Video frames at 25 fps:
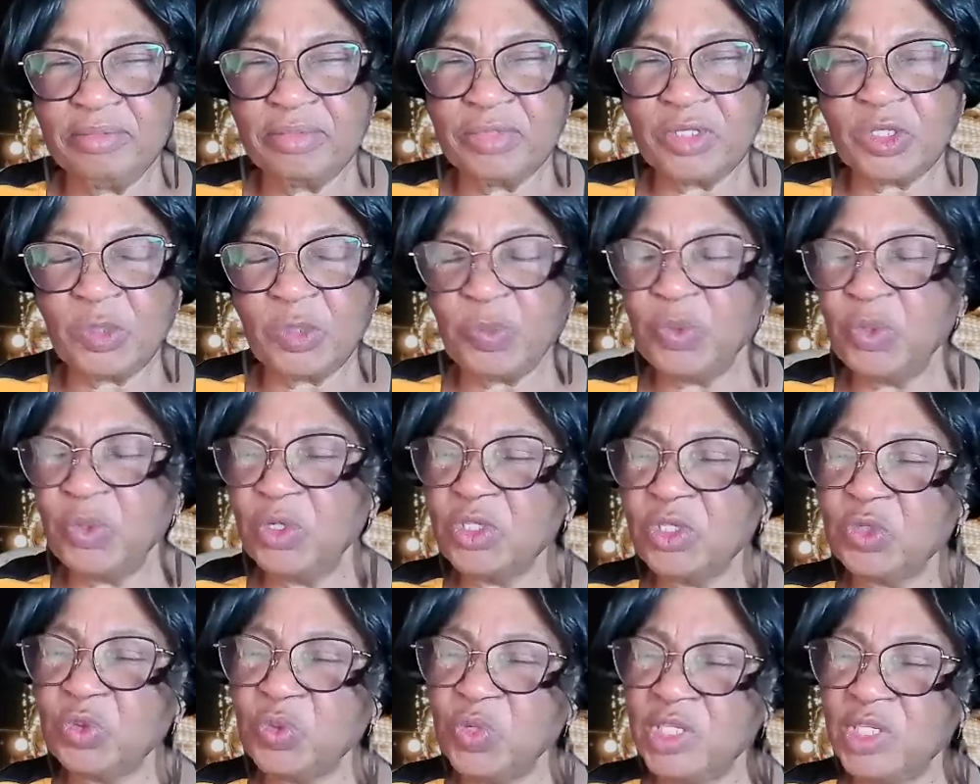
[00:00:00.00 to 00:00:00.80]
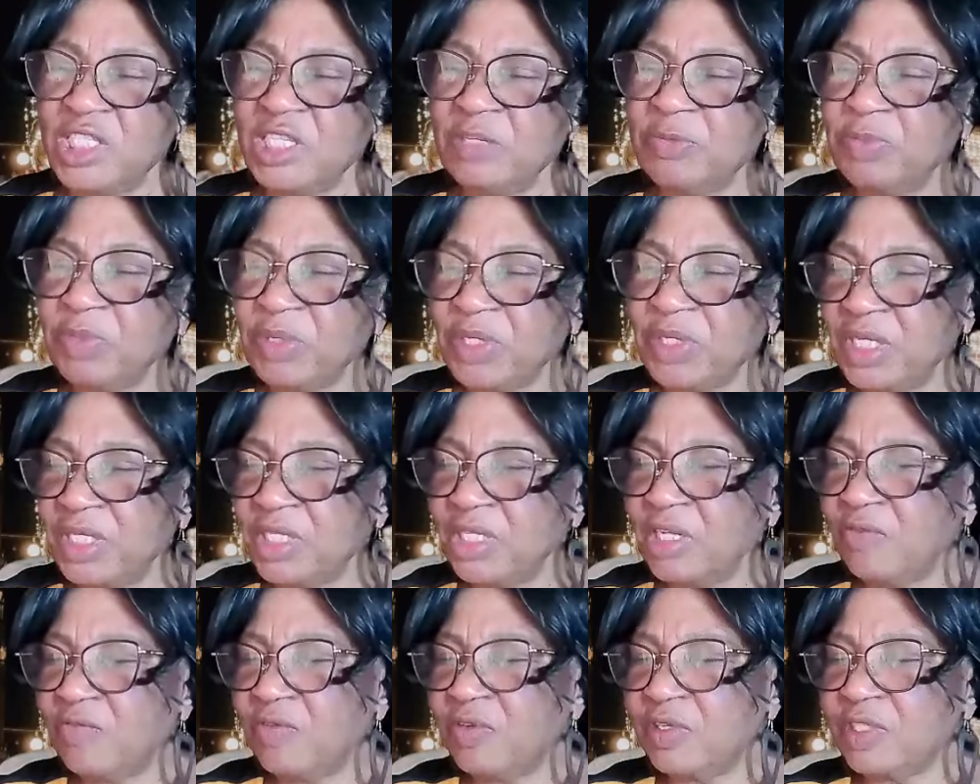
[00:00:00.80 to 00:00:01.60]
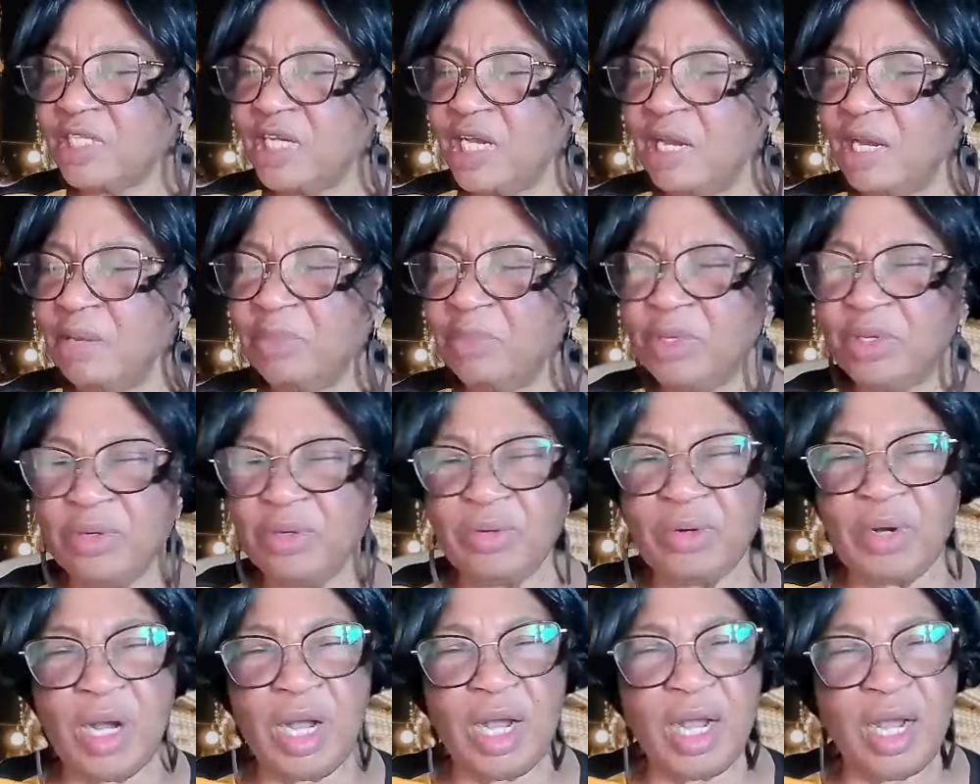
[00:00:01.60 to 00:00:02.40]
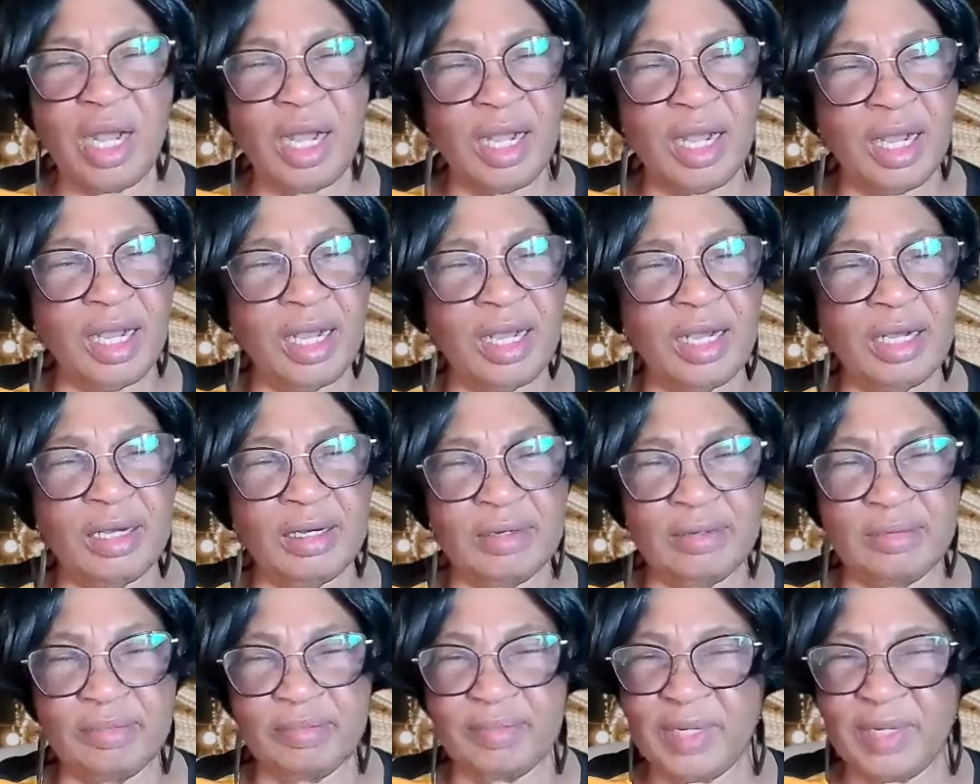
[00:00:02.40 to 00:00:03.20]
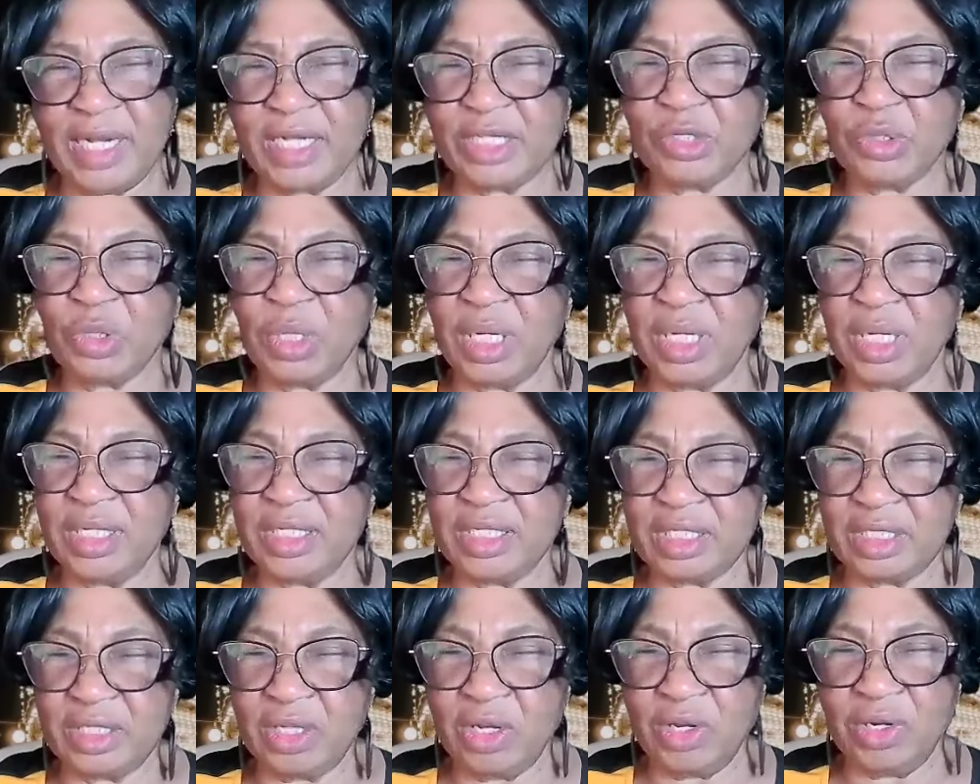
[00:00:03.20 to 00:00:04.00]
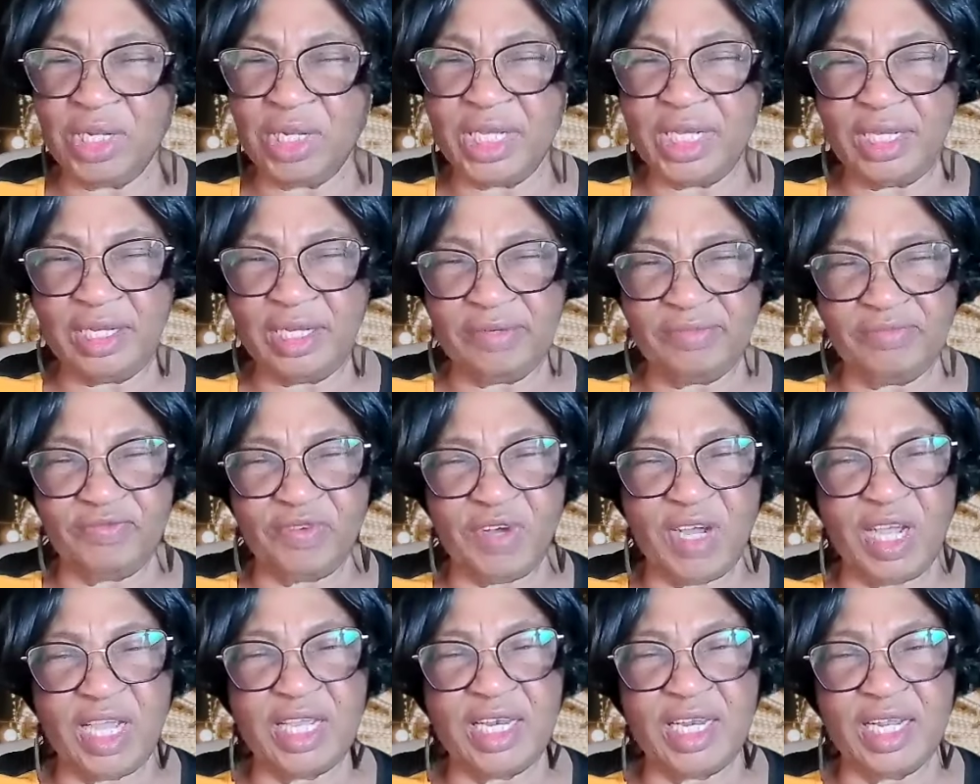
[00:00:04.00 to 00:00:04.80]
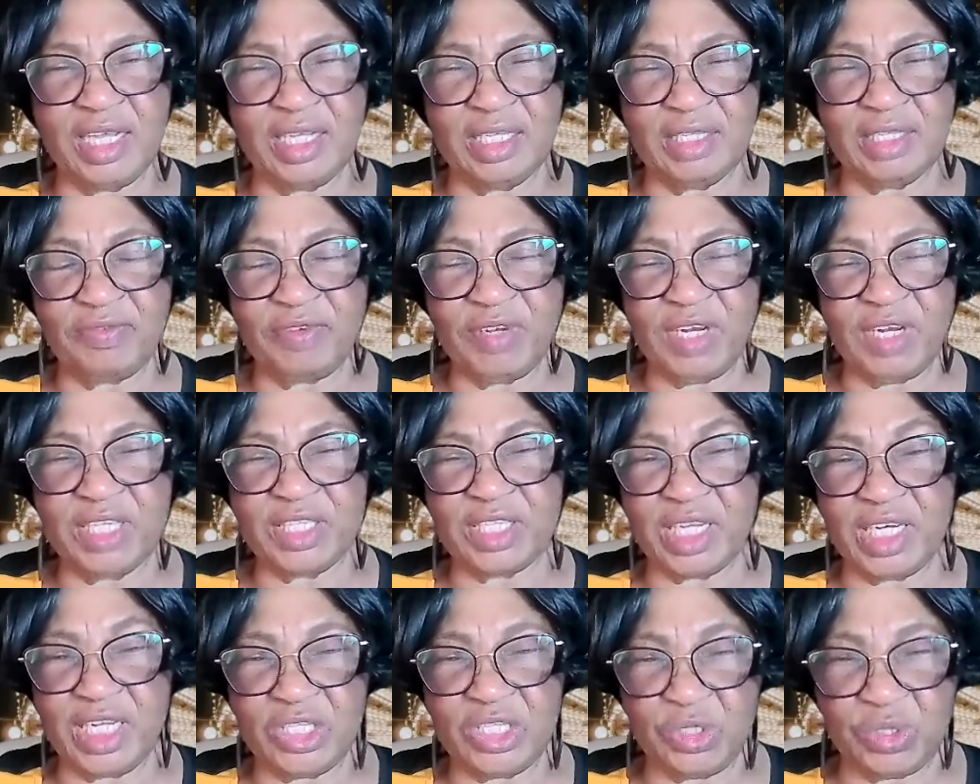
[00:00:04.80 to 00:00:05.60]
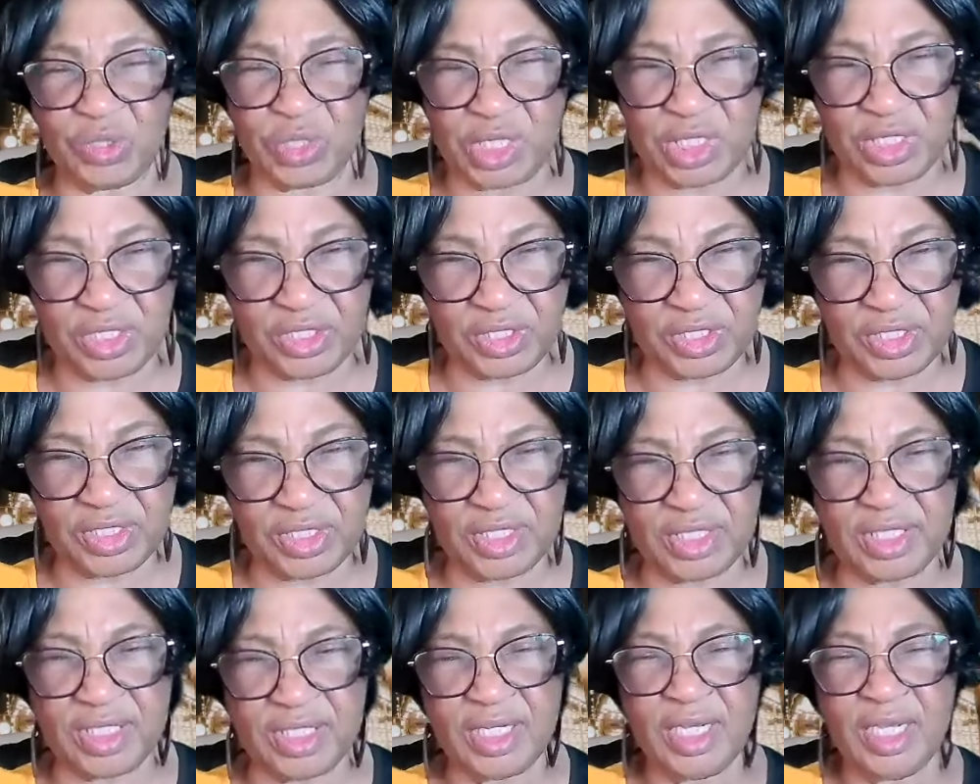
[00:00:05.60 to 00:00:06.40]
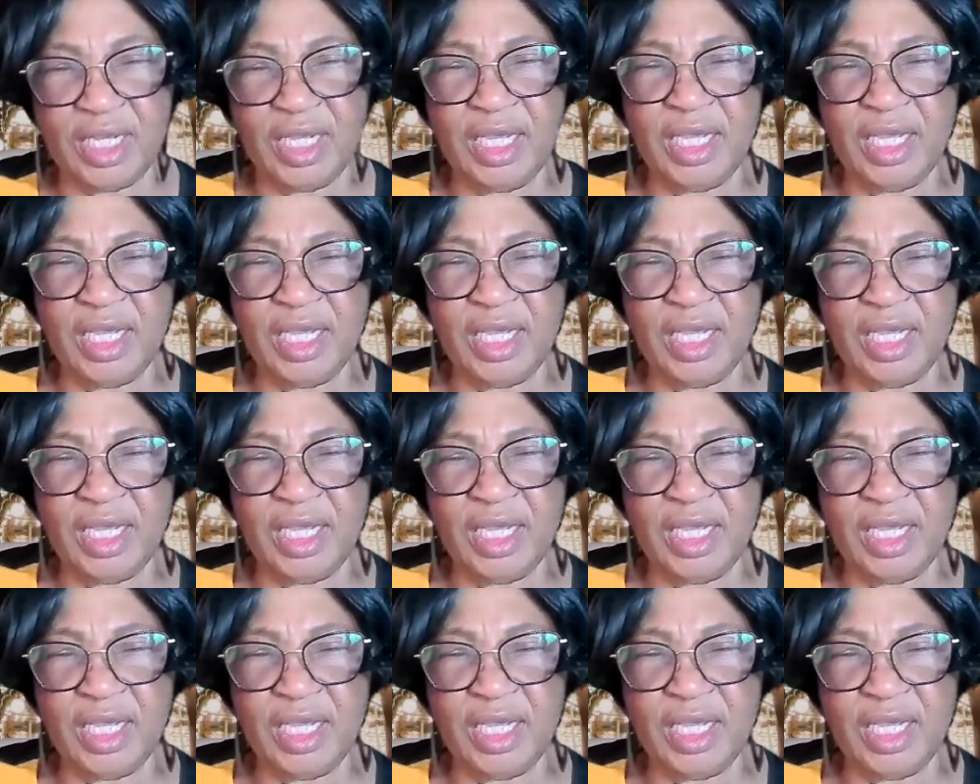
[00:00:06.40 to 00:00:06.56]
Suppose 20% of the time you are actually studying finance, financial education,